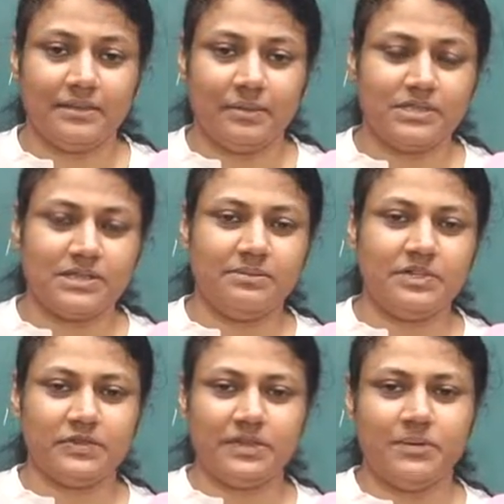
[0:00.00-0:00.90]
Because in
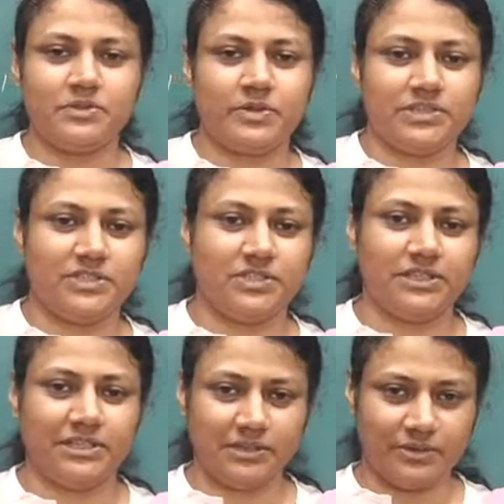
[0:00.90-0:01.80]
between I'm switching to
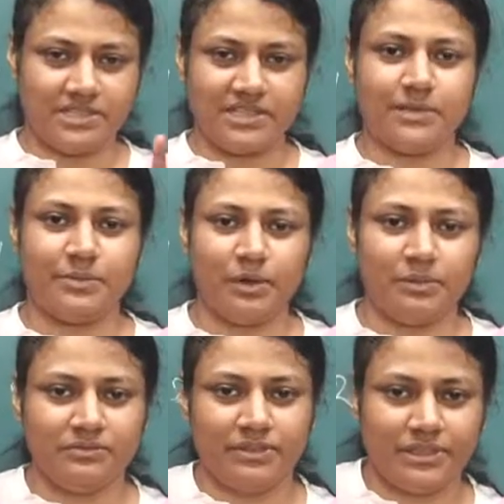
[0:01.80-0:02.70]
Telugu. Is there a
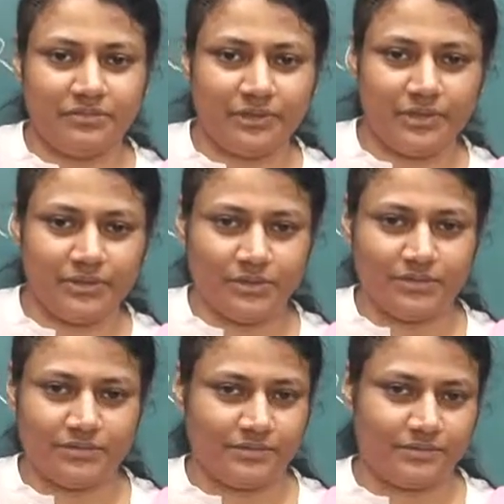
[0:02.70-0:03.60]
problem for that for you?
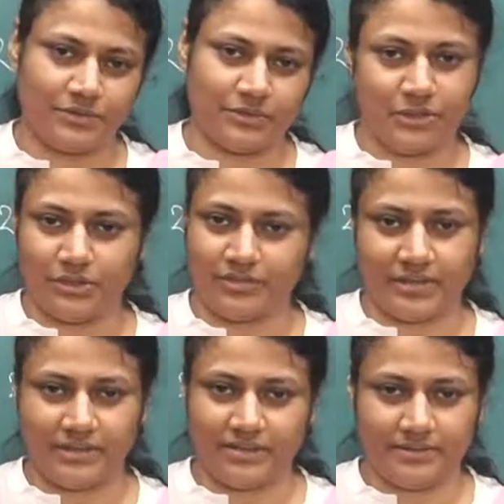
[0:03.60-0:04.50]
Oh, you are fine.